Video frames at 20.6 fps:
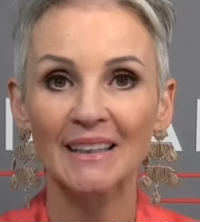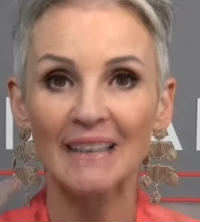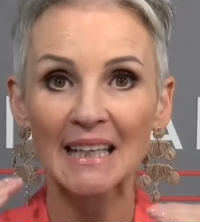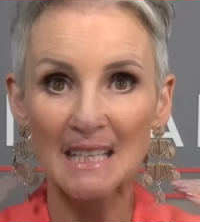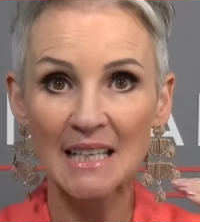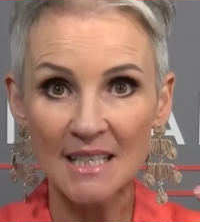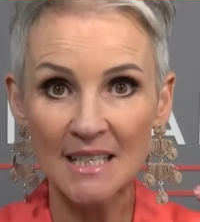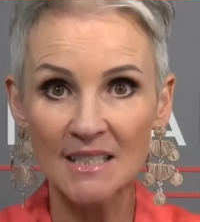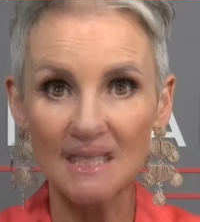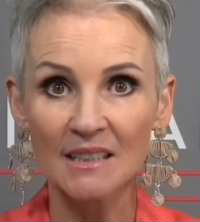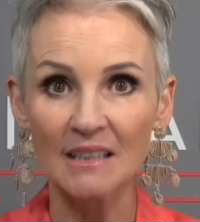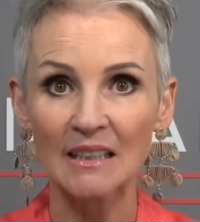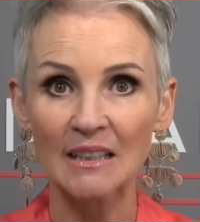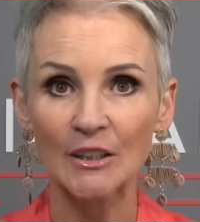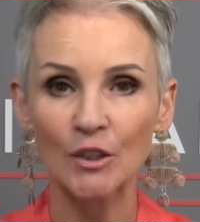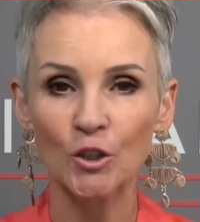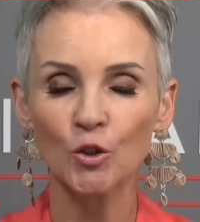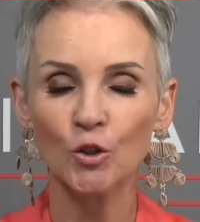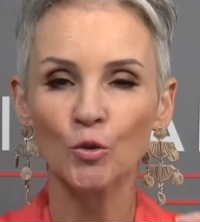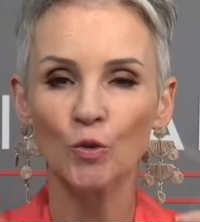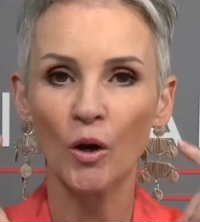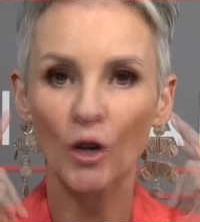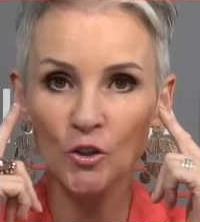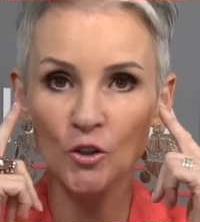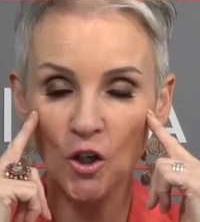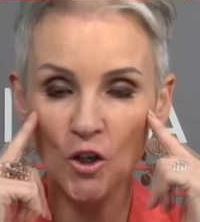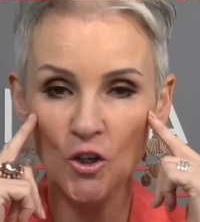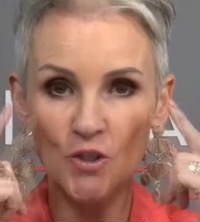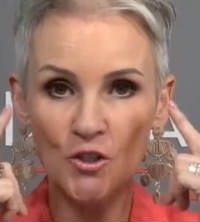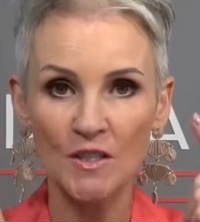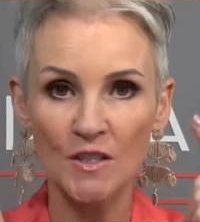Instantly, you are
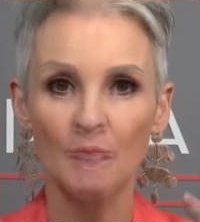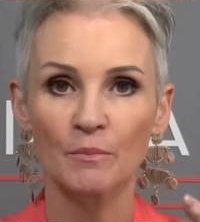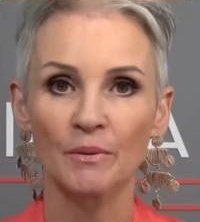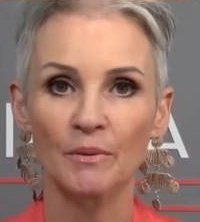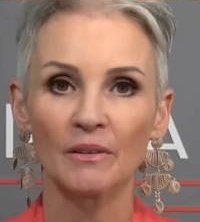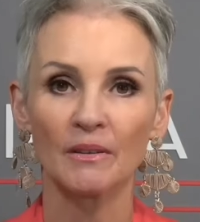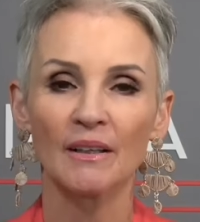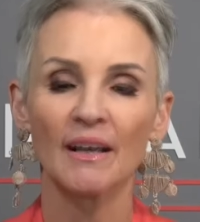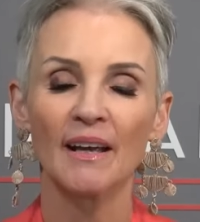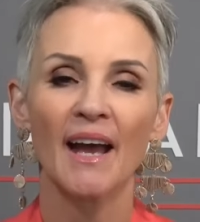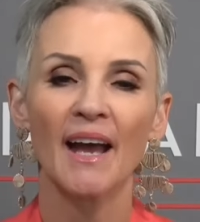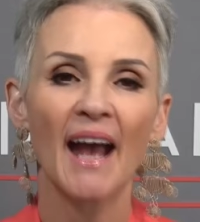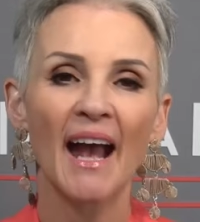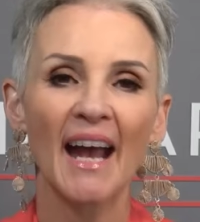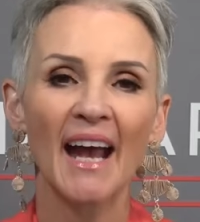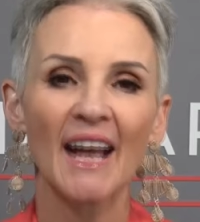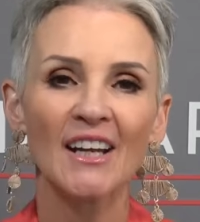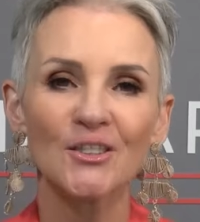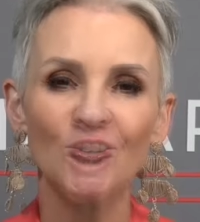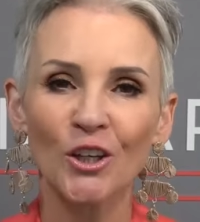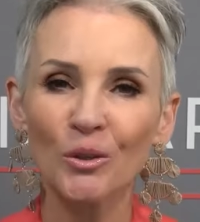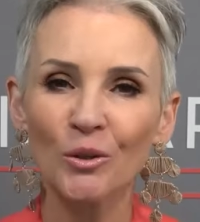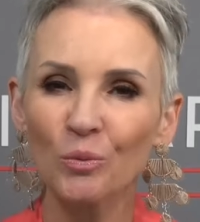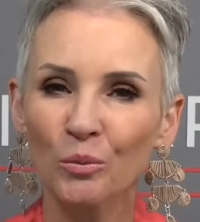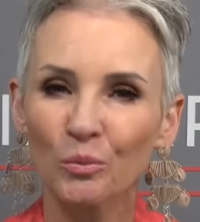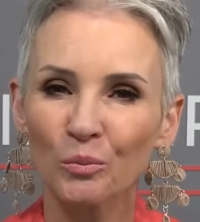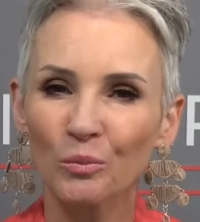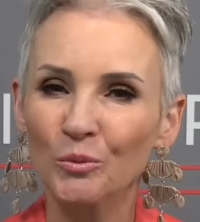noticeable. And don't.